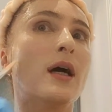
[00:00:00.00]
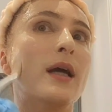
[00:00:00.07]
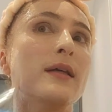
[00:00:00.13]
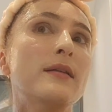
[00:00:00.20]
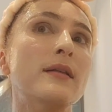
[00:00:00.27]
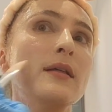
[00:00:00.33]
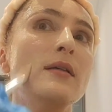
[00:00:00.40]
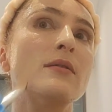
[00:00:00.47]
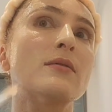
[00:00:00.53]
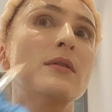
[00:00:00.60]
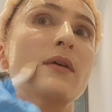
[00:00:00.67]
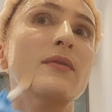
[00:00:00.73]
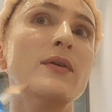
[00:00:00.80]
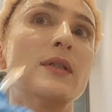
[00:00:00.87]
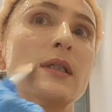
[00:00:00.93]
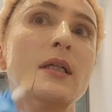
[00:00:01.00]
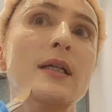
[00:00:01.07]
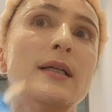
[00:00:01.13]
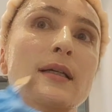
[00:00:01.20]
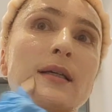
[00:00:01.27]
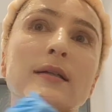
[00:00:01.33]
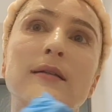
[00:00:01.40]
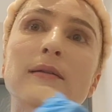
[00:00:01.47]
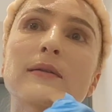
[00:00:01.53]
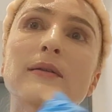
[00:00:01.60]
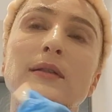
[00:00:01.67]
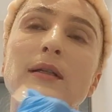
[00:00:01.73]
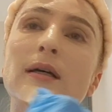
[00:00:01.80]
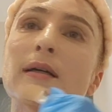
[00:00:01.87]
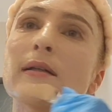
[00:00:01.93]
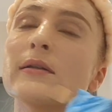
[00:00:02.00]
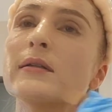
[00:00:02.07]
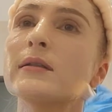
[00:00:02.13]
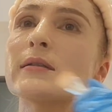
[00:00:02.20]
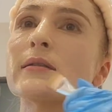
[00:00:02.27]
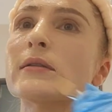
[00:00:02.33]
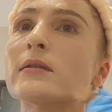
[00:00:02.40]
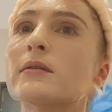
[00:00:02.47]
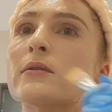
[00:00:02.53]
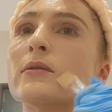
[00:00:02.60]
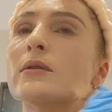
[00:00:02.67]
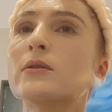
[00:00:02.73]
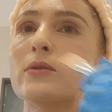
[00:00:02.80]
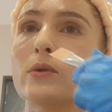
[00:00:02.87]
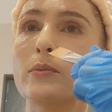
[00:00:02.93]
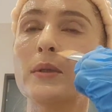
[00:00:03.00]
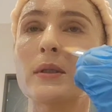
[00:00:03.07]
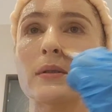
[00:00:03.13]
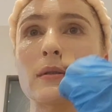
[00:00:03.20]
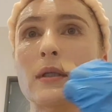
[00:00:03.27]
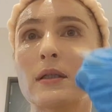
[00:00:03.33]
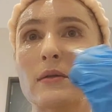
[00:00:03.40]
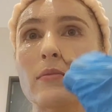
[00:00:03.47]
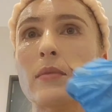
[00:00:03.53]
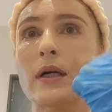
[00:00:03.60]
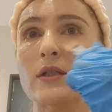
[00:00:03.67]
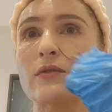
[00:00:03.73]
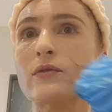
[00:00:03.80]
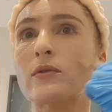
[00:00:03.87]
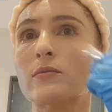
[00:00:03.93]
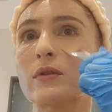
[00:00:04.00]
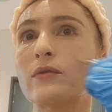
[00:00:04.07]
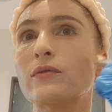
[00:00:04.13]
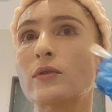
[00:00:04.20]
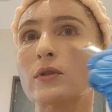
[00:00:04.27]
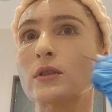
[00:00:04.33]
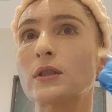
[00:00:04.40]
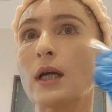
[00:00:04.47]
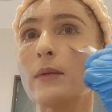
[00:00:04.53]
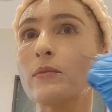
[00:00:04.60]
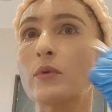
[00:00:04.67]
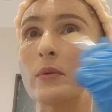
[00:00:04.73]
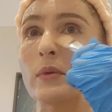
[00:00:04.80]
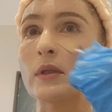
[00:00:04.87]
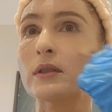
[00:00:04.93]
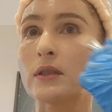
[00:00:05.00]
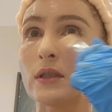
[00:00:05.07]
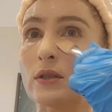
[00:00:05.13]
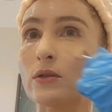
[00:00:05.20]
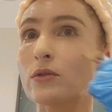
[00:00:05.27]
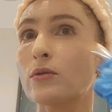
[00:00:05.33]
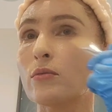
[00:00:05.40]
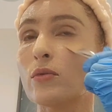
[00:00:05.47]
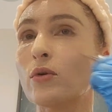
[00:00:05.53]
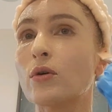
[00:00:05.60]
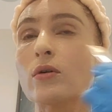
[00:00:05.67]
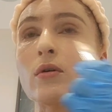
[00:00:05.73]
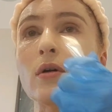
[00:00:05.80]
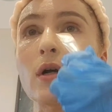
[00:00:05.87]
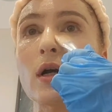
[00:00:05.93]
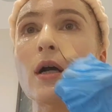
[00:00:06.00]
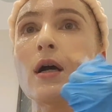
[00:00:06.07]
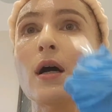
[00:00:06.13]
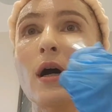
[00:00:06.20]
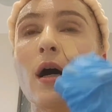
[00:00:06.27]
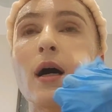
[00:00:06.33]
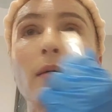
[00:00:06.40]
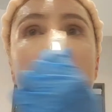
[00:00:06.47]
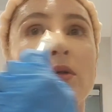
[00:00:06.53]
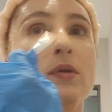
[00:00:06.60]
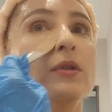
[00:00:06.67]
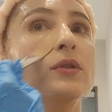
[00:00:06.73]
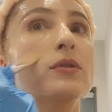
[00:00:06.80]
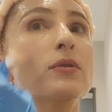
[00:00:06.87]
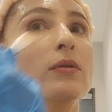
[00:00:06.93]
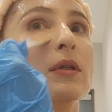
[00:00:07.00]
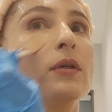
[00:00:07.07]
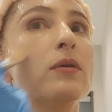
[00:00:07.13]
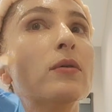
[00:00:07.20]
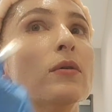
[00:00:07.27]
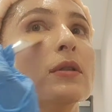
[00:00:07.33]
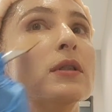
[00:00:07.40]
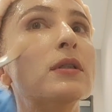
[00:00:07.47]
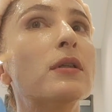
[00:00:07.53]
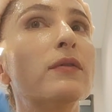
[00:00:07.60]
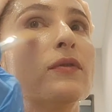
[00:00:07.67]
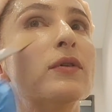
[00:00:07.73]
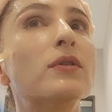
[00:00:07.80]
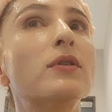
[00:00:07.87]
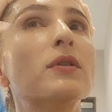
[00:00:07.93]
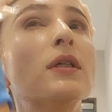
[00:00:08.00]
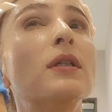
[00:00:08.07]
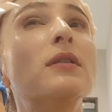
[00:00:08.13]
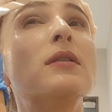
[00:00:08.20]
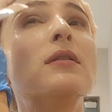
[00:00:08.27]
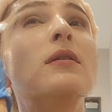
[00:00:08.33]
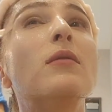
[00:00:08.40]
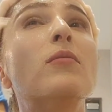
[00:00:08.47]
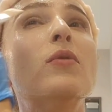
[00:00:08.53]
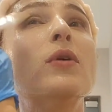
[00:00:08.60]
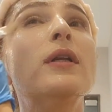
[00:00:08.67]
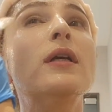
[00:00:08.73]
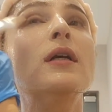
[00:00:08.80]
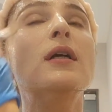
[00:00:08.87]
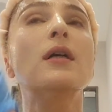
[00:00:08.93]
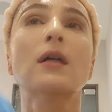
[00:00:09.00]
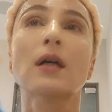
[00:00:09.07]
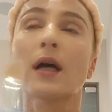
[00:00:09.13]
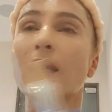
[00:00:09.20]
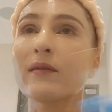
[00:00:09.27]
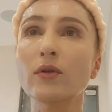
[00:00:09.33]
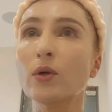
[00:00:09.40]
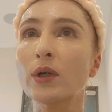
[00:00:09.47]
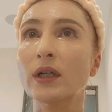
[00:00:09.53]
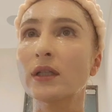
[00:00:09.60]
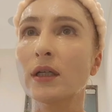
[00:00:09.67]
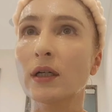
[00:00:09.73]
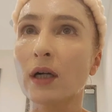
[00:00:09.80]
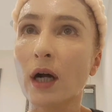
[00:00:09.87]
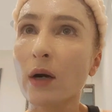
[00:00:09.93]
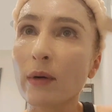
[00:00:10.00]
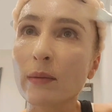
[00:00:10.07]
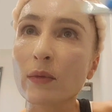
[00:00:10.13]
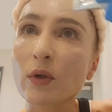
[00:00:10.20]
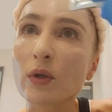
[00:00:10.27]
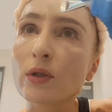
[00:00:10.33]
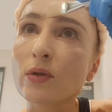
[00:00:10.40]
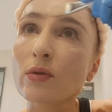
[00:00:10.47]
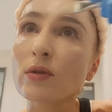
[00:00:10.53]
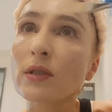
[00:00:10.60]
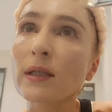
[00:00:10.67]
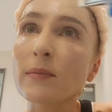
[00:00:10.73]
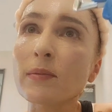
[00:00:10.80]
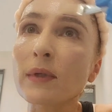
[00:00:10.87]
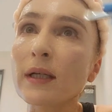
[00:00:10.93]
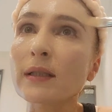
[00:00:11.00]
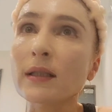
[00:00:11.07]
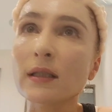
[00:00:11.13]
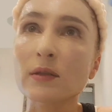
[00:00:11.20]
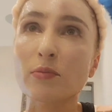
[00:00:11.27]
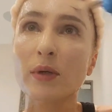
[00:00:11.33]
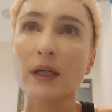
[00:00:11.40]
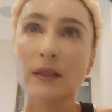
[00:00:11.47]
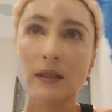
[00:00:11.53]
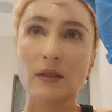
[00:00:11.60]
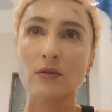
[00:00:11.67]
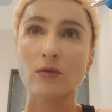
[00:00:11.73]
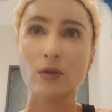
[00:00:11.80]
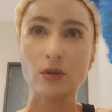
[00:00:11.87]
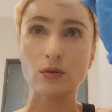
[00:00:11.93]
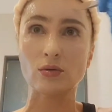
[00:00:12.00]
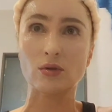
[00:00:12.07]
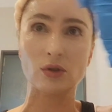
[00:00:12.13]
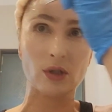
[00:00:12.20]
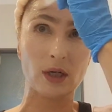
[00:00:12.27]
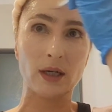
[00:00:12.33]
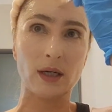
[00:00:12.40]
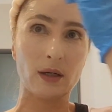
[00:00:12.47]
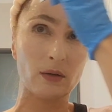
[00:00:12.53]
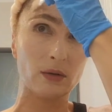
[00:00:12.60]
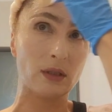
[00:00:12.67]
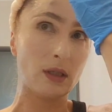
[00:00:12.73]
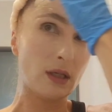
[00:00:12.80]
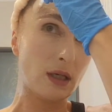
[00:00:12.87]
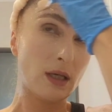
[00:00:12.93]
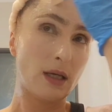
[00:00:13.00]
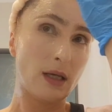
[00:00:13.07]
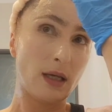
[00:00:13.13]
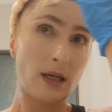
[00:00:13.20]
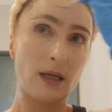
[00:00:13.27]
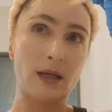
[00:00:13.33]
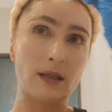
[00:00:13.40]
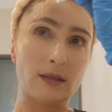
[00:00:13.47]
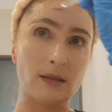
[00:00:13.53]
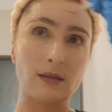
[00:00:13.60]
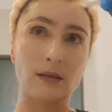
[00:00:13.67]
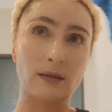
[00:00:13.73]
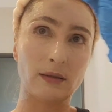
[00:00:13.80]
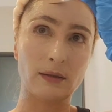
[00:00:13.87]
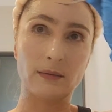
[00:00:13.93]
I think you definitely can do it. I know it's not going to build that much from the first time. We will see tomorrow. I'm going to record it the first things in the morning. Have no idea how I'm going to sleep like this, but it's going to dry out, and